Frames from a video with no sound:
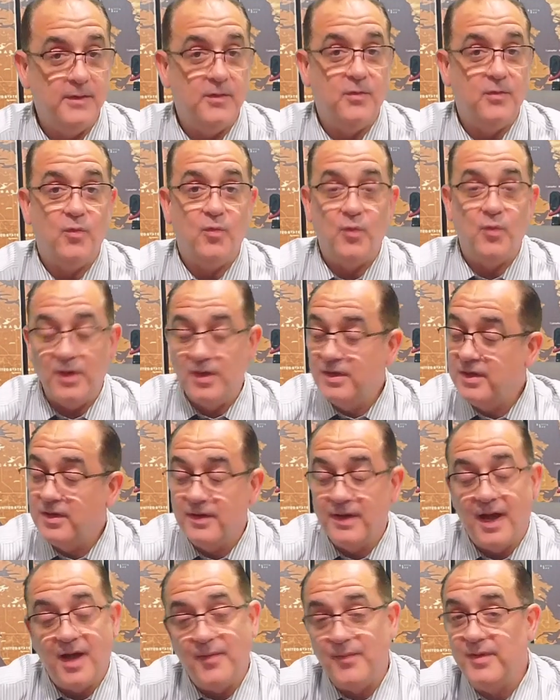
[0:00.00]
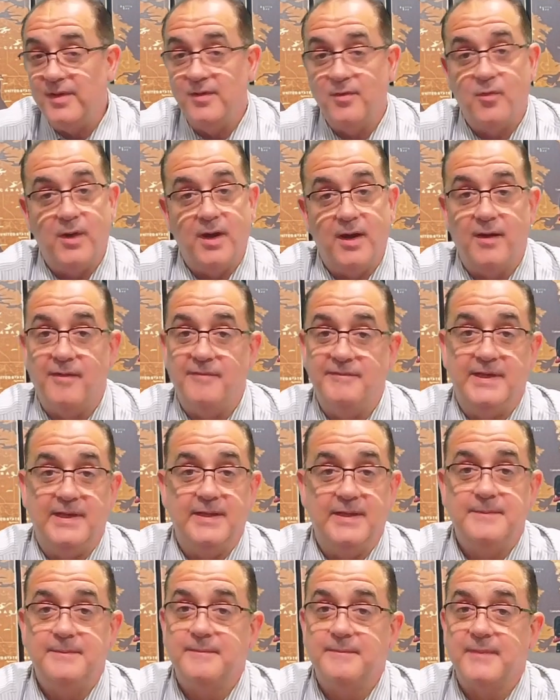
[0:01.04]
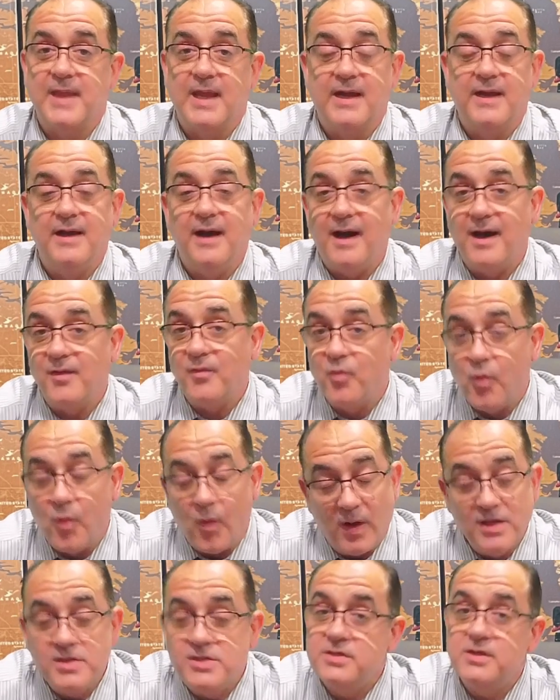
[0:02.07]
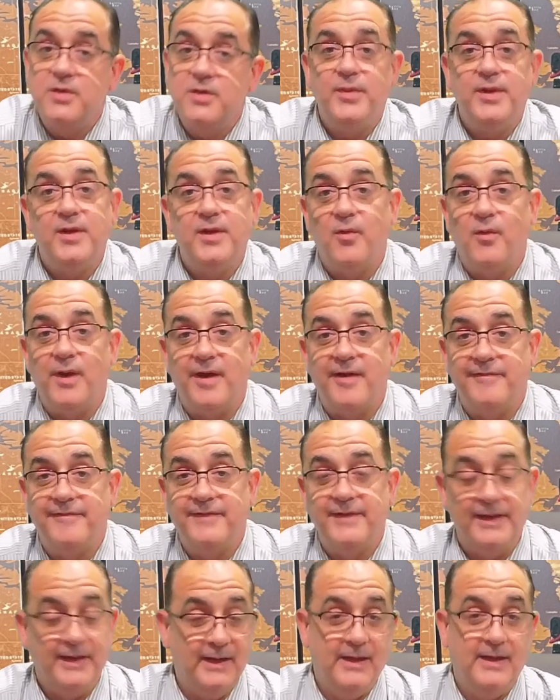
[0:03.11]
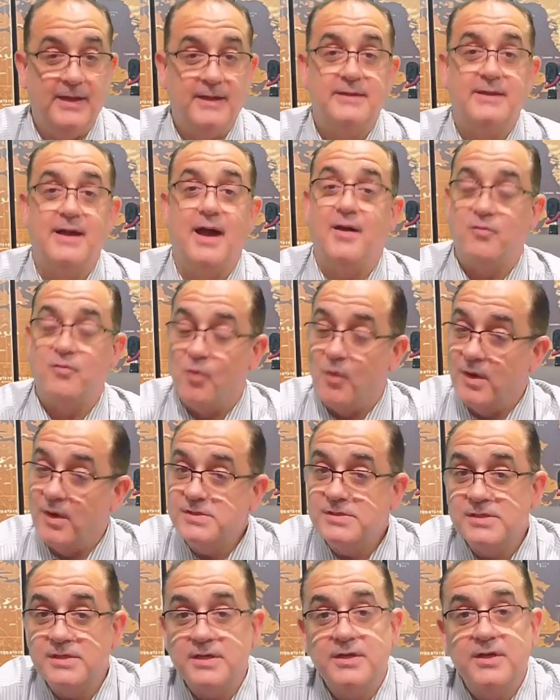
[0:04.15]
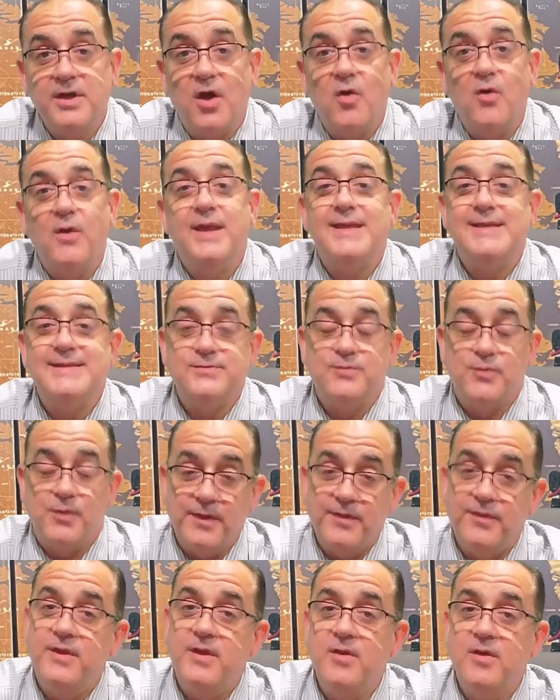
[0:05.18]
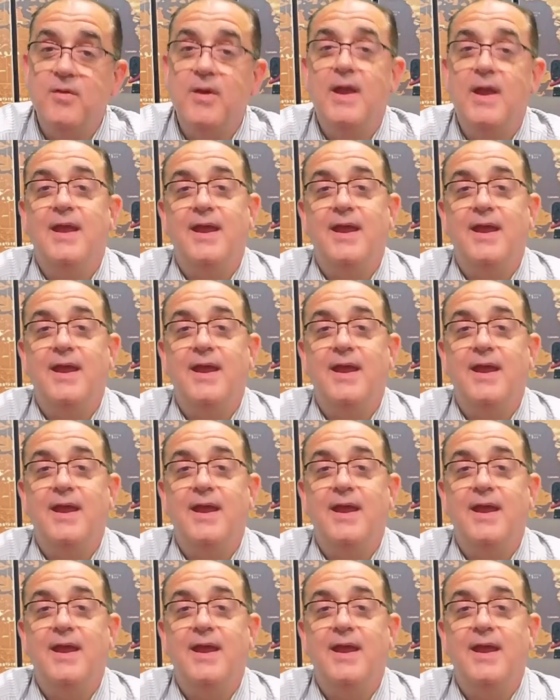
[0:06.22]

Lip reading: Will you not be aware of it? God wants you to be aware of it. God wants you to know He's with you.